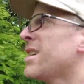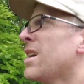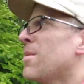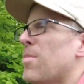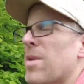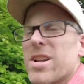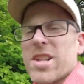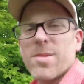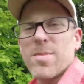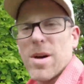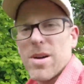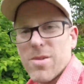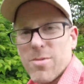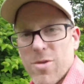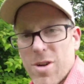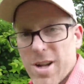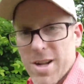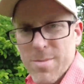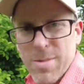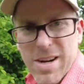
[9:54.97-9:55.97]
Might have spelled it
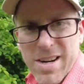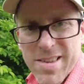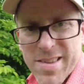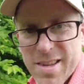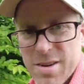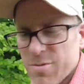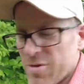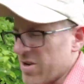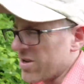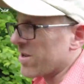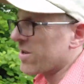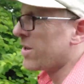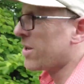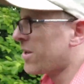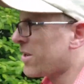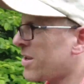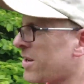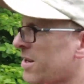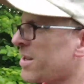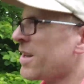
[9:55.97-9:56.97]
wrong, might have said it wrong.
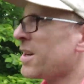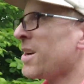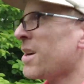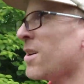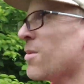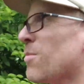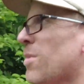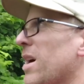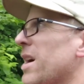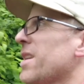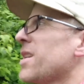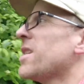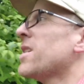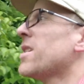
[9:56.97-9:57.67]
But